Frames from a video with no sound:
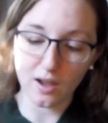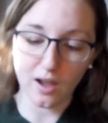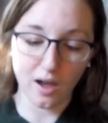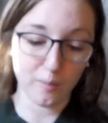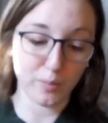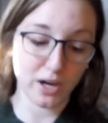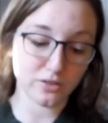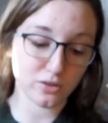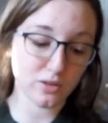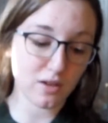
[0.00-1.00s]
But I
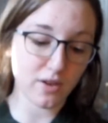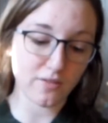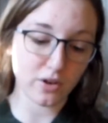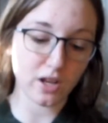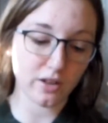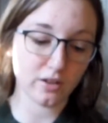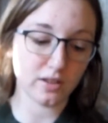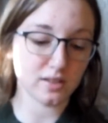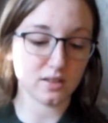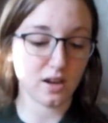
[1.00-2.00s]
do love every color
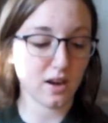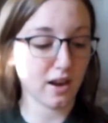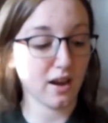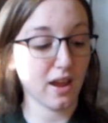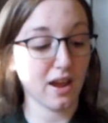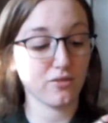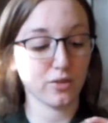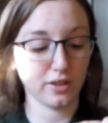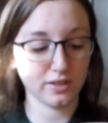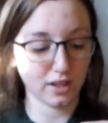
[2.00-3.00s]
that's in there, and I have
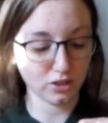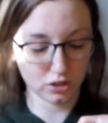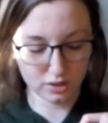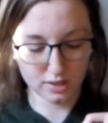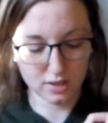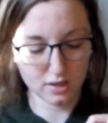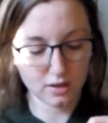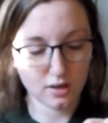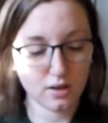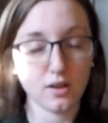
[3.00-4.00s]
really touched
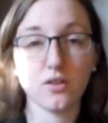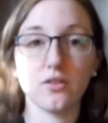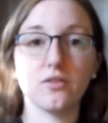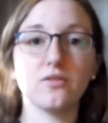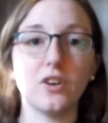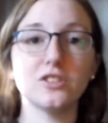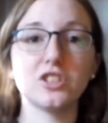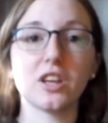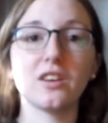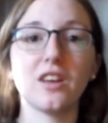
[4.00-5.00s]

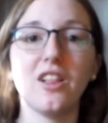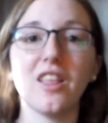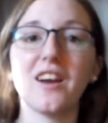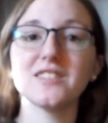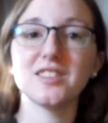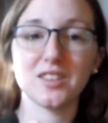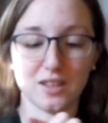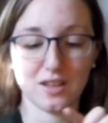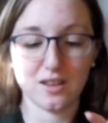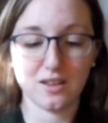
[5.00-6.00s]
Virgin a lot.
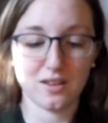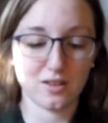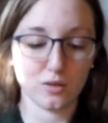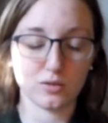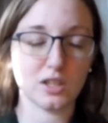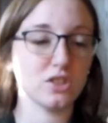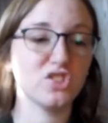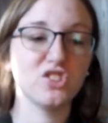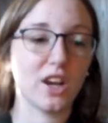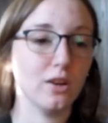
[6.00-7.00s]
That
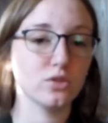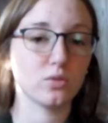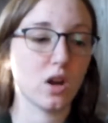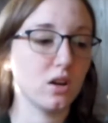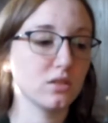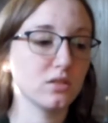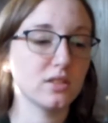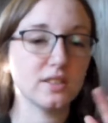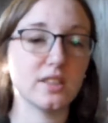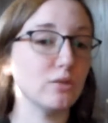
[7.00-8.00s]
just sounds wrong.
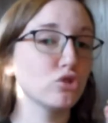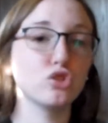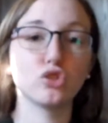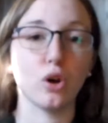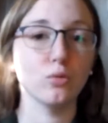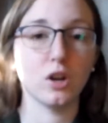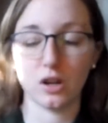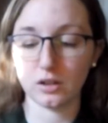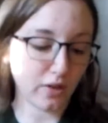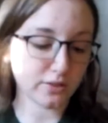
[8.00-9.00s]
That sounds so
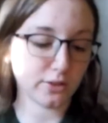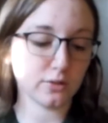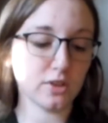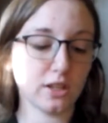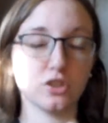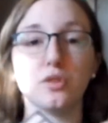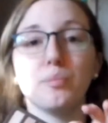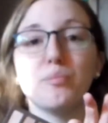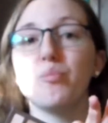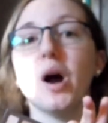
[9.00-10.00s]
wrong. I've also touched
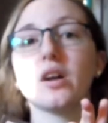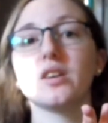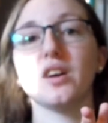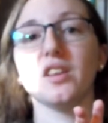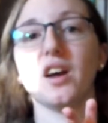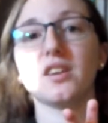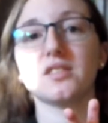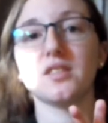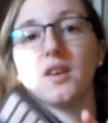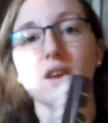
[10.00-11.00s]
Buck a
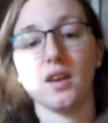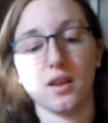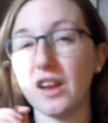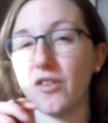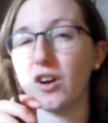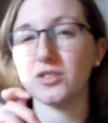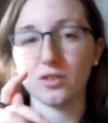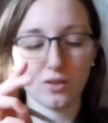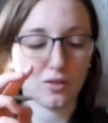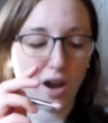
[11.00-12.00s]
lot.
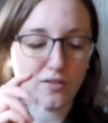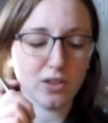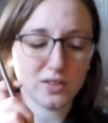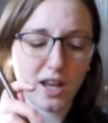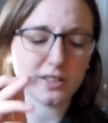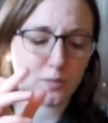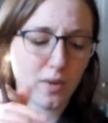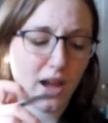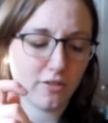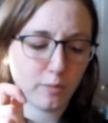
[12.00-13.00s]
I've used
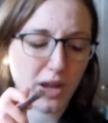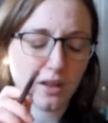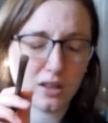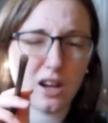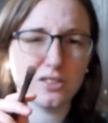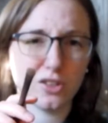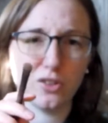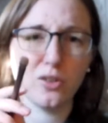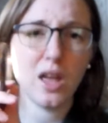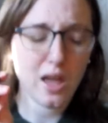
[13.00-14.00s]
Half Bake a lot
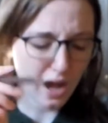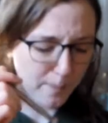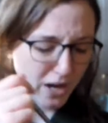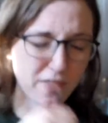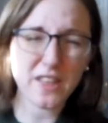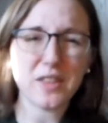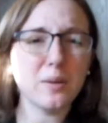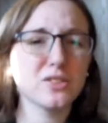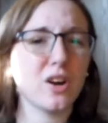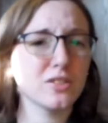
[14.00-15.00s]
too, but I think
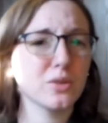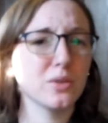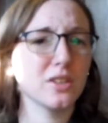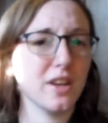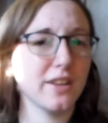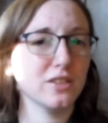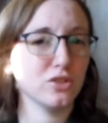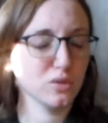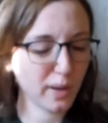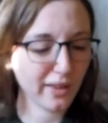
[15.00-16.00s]
that one's also in the Naked
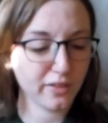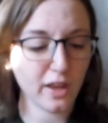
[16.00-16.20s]
2 palette.